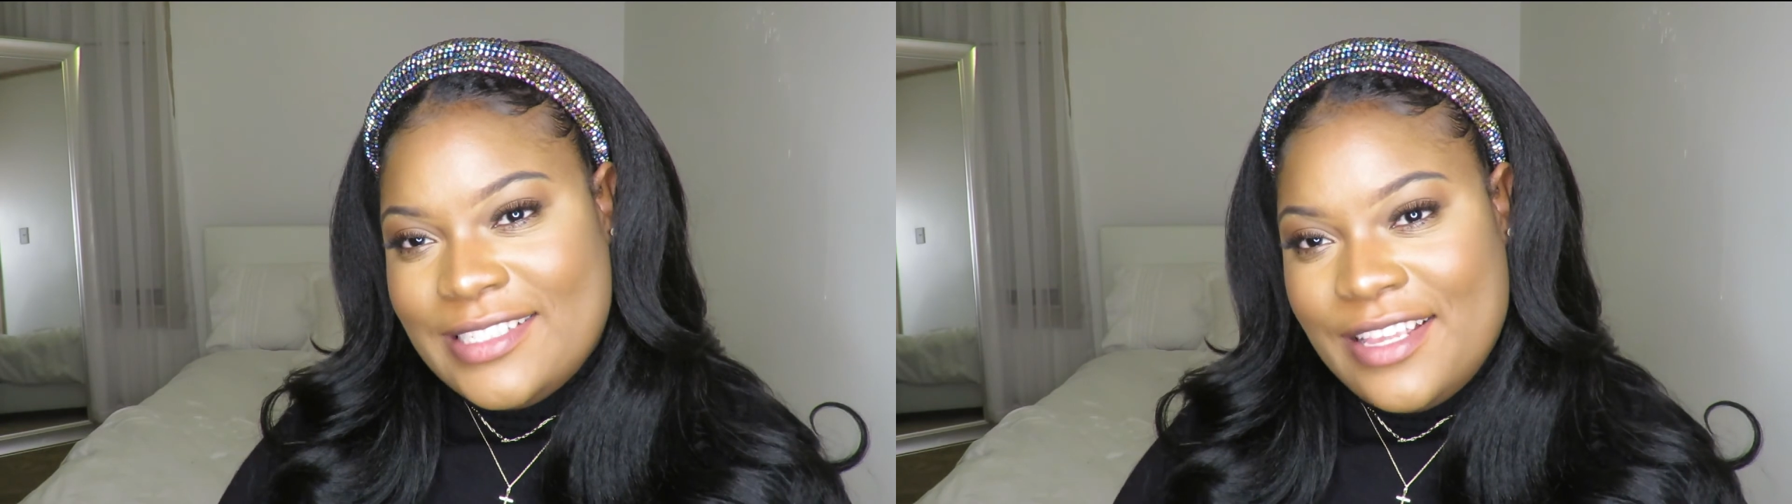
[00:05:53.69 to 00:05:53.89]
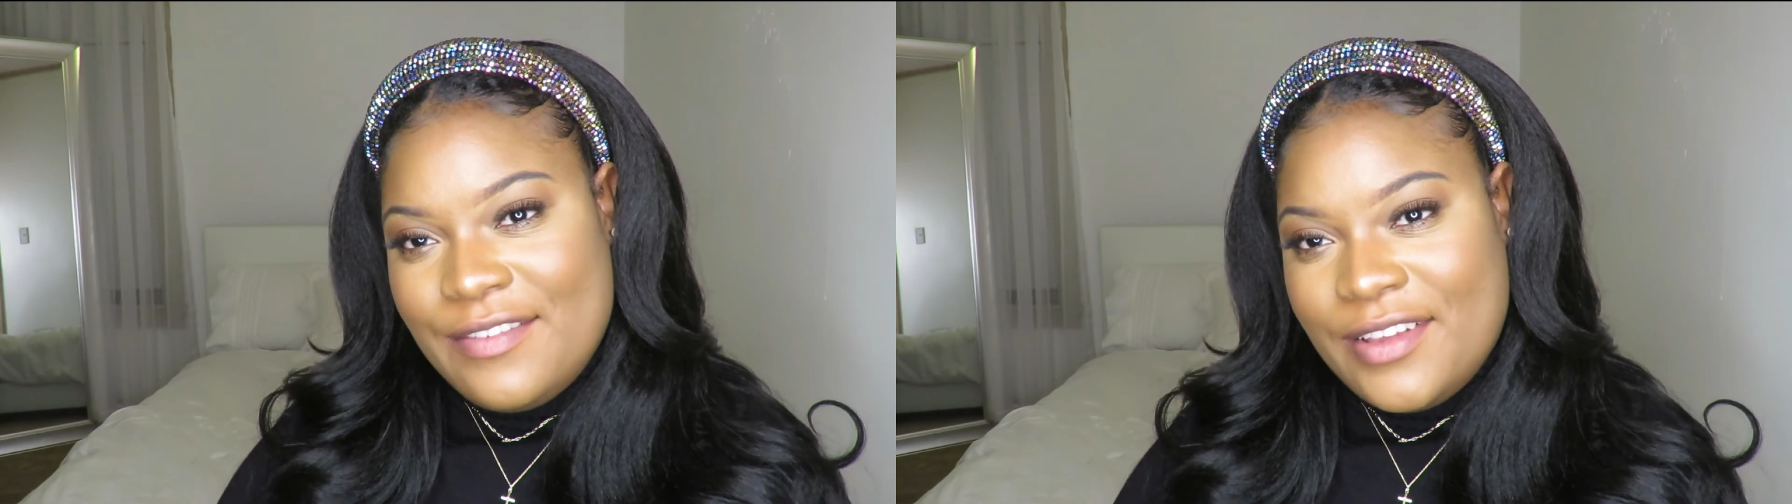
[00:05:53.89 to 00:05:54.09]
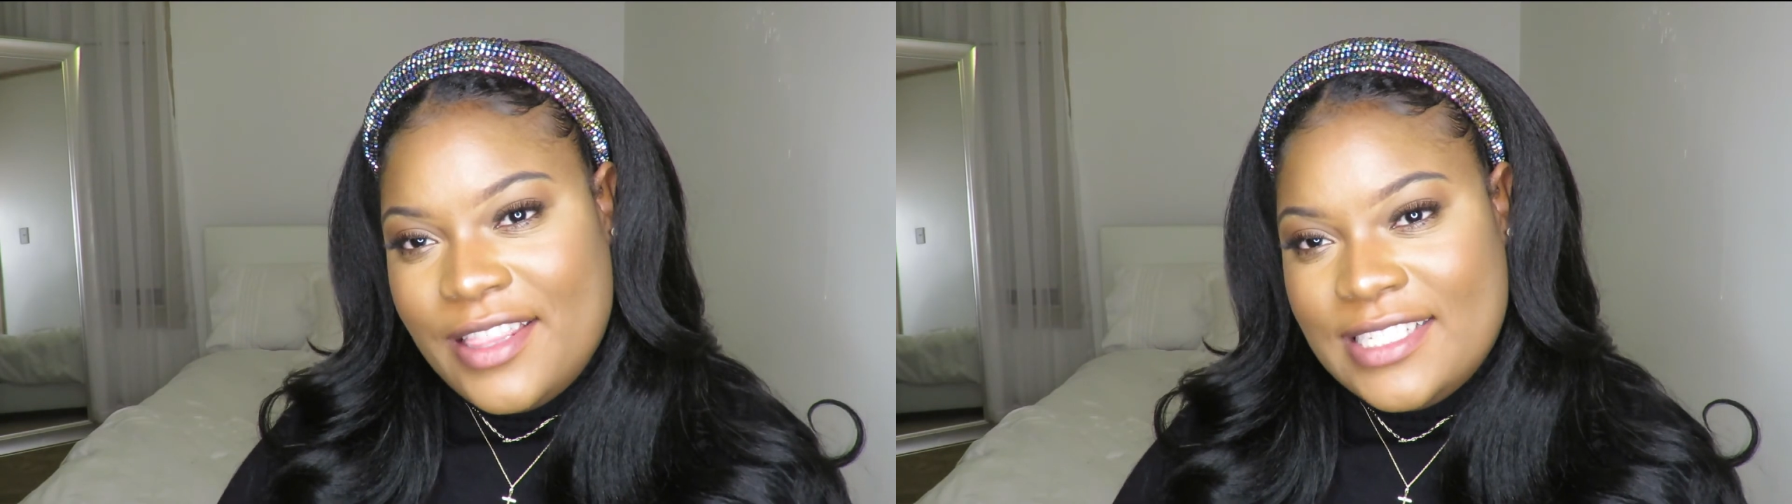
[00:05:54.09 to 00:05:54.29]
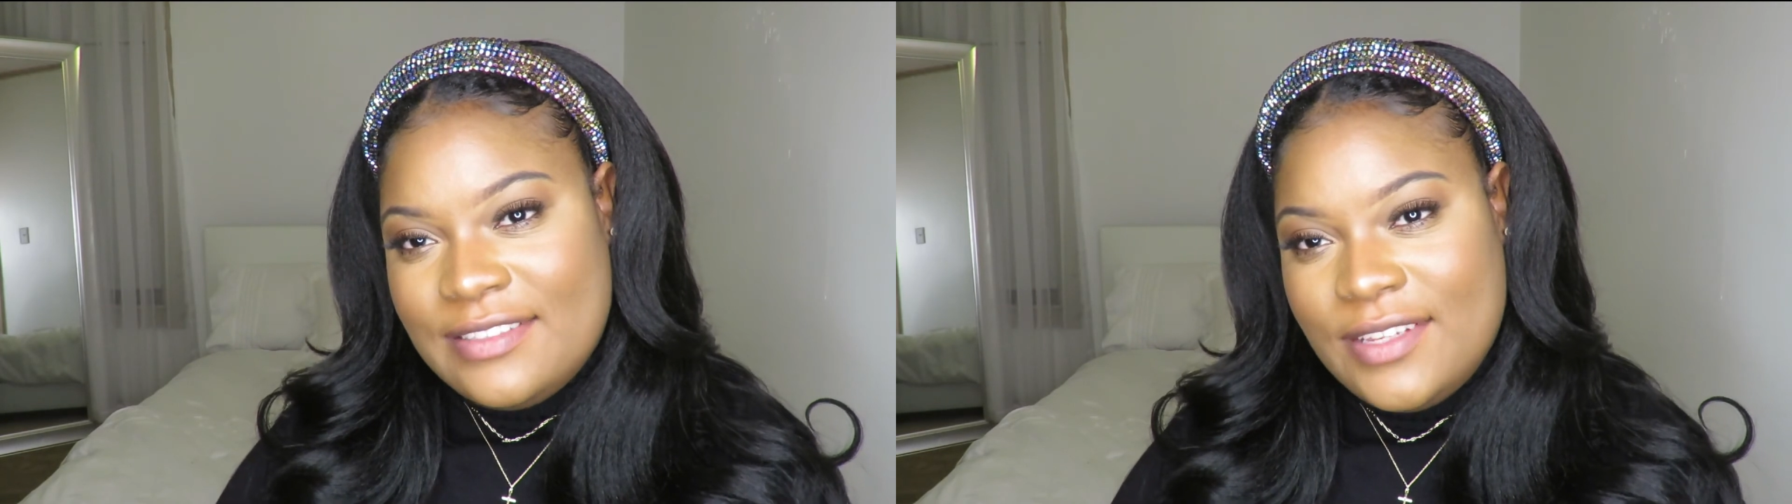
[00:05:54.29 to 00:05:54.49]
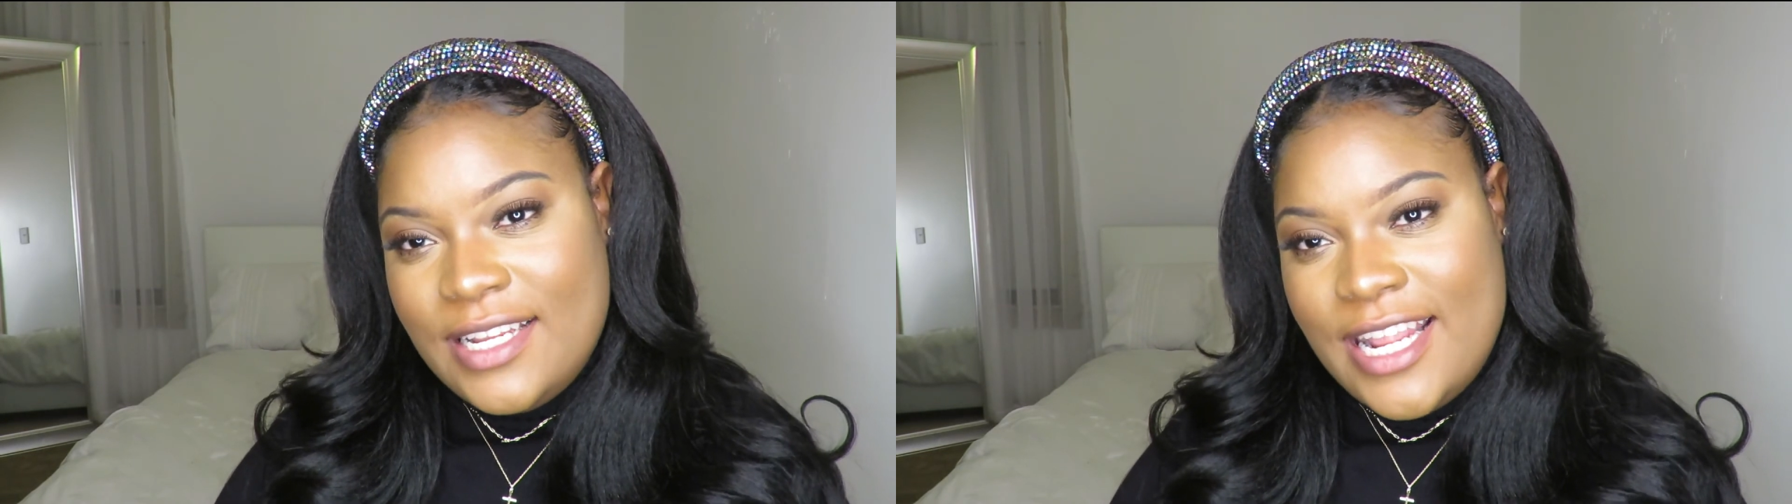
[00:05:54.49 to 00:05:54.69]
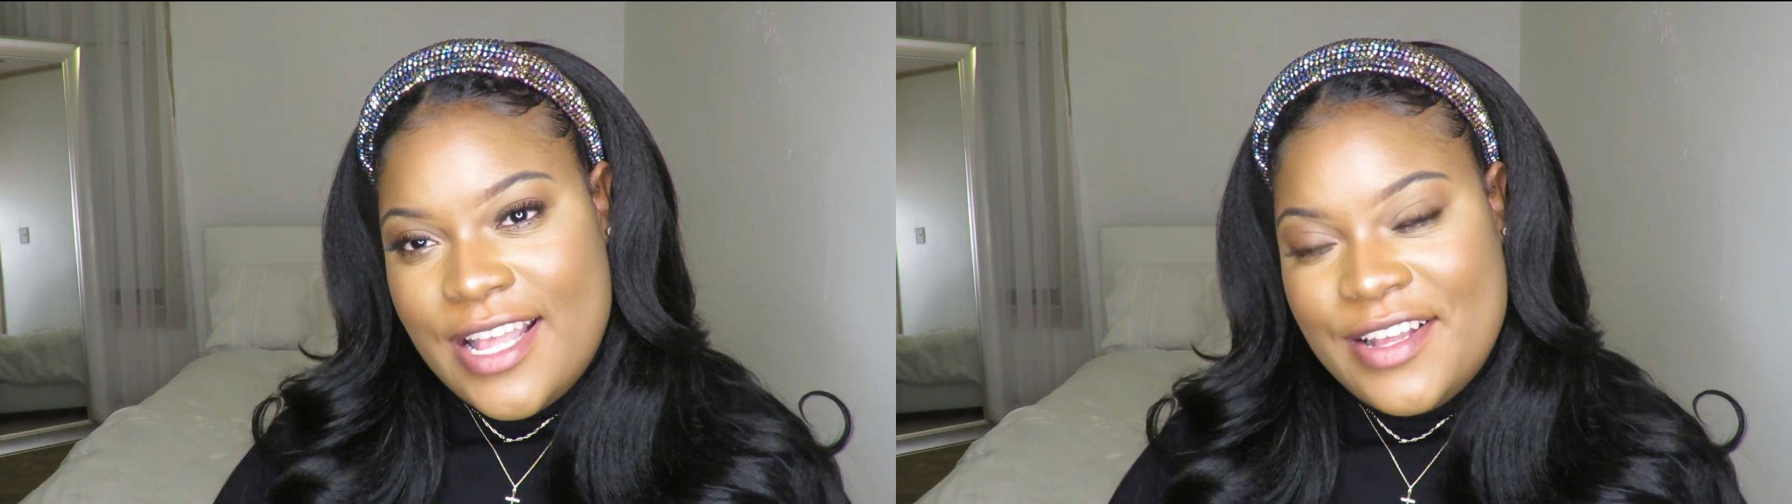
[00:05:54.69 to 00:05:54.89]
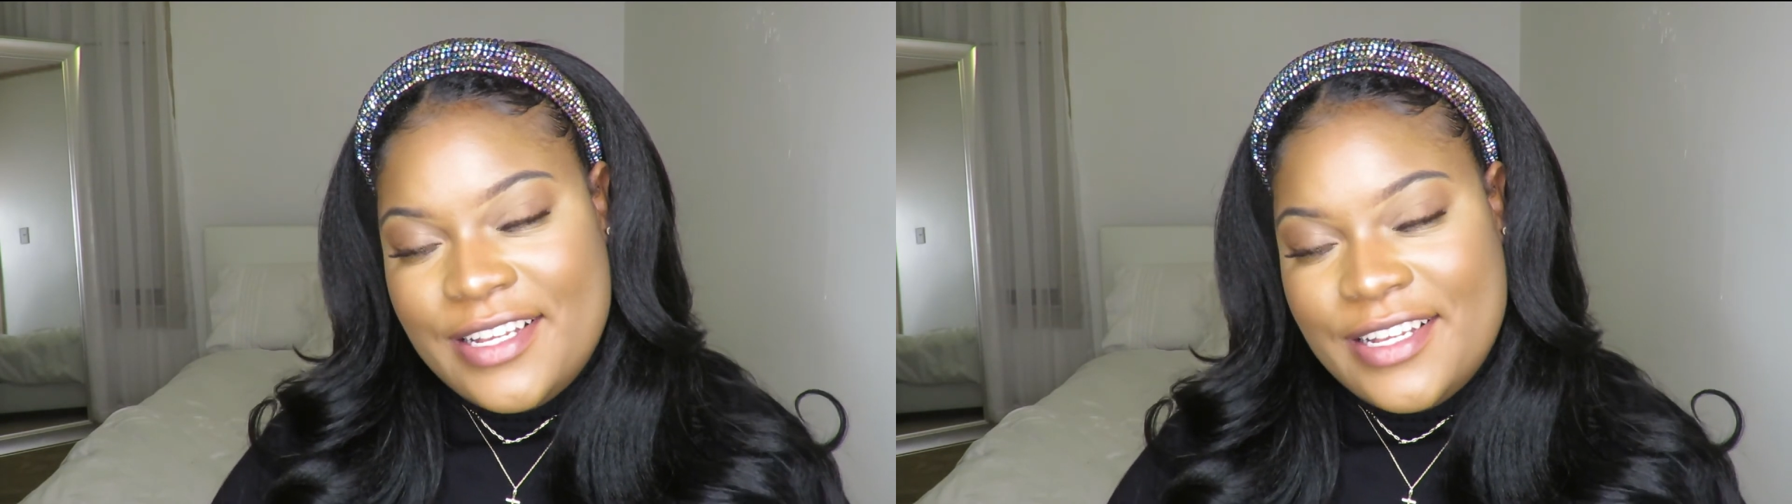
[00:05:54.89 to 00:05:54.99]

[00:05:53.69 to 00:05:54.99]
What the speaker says: it for this video.